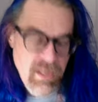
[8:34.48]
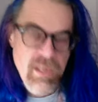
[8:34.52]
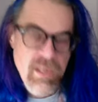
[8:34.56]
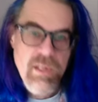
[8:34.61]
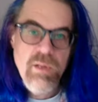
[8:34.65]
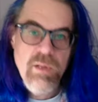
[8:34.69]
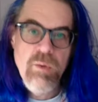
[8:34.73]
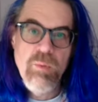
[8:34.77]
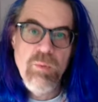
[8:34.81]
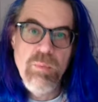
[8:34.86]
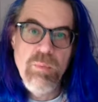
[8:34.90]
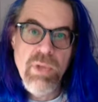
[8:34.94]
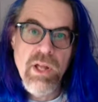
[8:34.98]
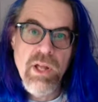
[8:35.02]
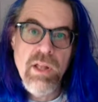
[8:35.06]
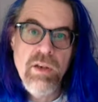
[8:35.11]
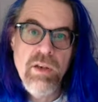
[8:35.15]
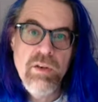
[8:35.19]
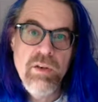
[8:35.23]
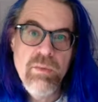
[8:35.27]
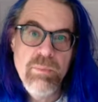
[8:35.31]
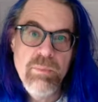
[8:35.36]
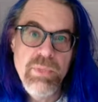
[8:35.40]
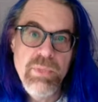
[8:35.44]

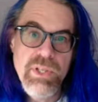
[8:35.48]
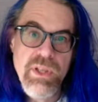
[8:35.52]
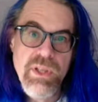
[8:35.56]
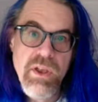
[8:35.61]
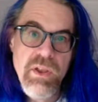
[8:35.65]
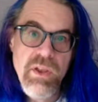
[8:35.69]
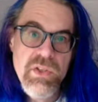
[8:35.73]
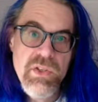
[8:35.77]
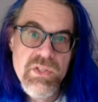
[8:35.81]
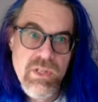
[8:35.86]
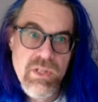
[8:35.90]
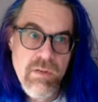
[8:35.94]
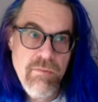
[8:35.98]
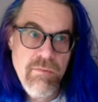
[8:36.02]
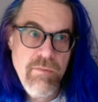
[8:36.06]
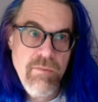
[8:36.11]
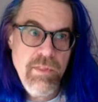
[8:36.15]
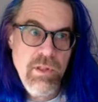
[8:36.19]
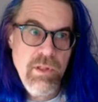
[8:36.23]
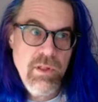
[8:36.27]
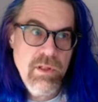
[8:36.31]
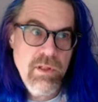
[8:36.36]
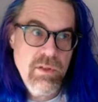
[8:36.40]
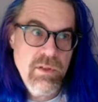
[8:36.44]
but because of
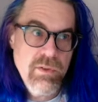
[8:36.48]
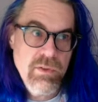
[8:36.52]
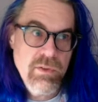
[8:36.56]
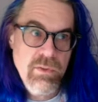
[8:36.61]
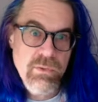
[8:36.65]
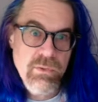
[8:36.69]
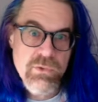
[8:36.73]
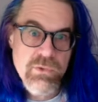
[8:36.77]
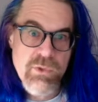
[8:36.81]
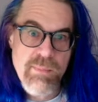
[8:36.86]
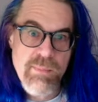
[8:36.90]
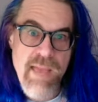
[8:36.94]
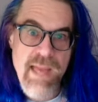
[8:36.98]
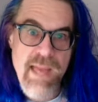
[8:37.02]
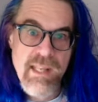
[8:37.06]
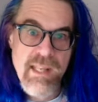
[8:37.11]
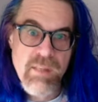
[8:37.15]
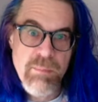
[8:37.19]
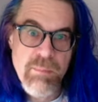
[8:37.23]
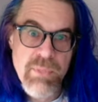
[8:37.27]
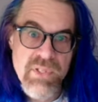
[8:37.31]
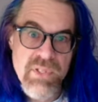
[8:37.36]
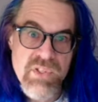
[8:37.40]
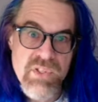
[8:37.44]
the little
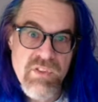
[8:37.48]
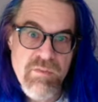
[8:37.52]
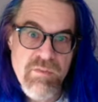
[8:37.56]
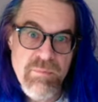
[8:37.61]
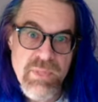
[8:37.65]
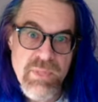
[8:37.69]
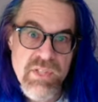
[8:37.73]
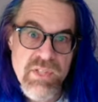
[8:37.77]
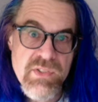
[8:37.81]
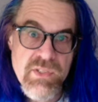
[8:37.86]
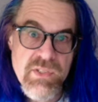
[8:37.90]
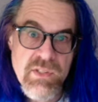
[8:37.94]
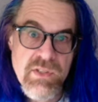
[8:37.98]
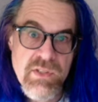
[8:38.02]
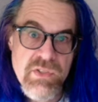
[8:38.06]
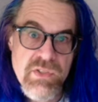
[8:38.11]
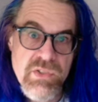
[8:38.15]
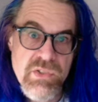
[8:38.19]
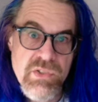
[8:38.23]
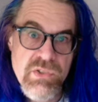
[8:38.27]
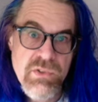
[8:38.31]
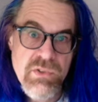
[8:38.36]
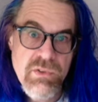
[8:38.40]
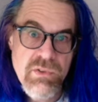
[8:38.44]
dramatic bits of
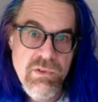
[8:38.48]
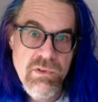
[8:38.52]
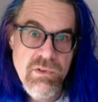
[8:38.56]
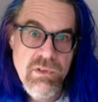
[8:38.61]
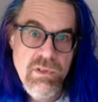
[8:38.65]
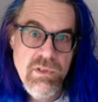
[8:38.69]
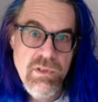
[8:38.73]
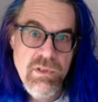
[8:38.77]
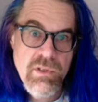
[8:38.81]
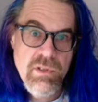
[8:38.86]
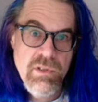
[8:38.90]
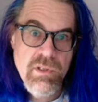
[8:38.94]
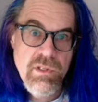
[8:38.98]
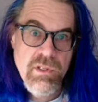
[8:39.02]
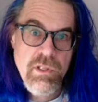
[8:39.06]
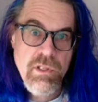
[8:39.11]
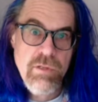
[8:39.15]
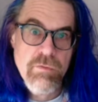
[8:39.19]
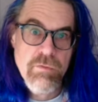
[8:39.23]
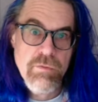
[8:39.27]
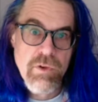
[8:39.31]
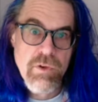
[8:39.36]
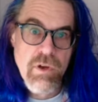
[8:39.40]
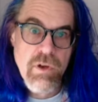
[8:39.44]
business
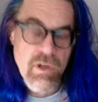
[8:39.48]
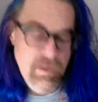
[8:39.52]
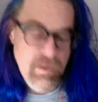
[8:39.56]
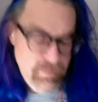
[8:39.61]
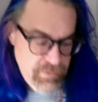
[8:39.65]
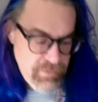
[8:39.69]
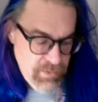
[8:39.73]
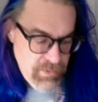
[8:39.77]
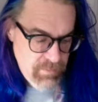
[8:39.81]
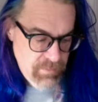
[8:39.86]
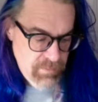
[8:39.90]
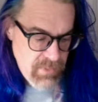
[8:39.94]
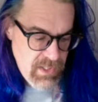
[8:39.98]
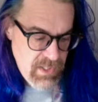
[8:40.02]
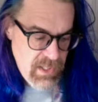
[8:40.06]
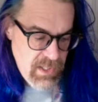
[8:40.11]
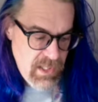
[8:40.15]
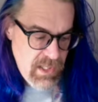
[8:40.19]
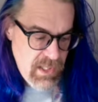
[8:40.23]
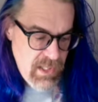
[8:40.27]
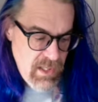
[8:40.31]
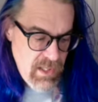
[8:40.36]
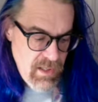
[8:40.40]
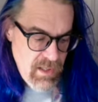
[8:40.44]
involved.
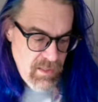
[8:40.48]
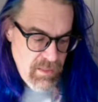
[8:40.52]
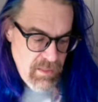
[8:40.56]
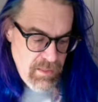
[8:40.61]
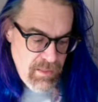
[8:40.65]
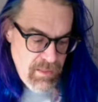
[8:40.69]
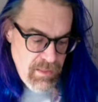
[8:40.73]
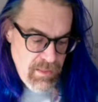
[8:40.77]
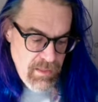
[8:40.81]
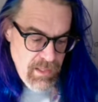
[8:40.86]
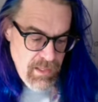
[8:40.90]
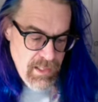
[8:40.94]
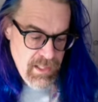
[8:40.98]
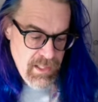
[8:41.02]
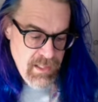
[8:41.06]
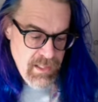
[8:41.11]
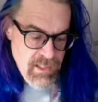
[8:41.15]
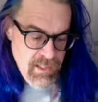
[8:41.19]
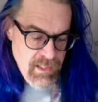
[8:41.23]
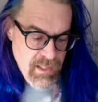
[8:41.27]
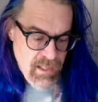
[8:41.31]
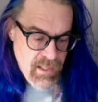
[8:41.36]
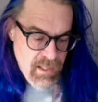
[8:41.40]
They're